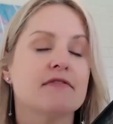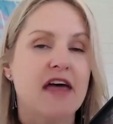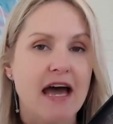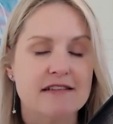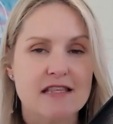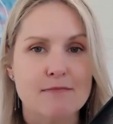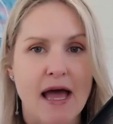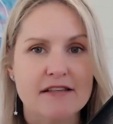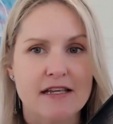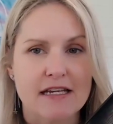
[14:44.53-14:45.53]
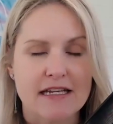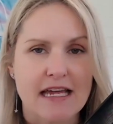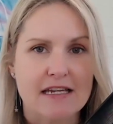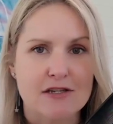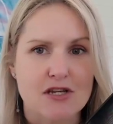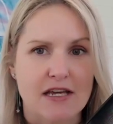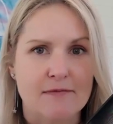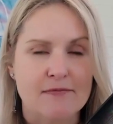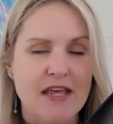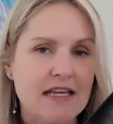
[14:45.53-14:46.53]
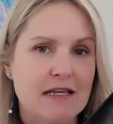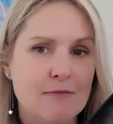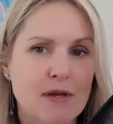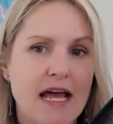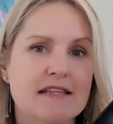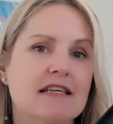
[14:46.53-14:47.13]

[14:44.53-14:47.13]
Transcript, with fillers: that's the masculine energy that's in place.